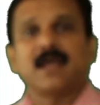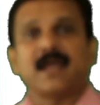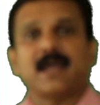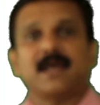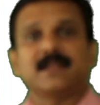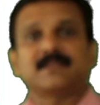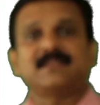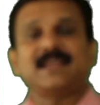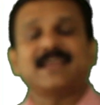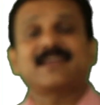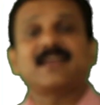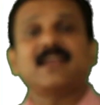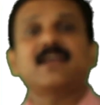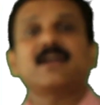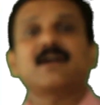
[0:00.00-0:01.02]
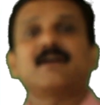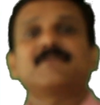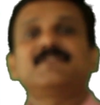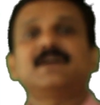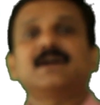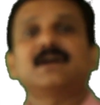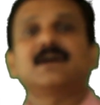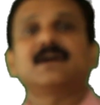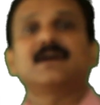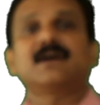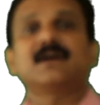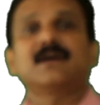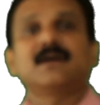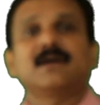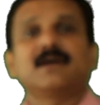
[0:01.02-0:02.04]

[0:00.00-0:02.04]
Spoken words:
a thickening of the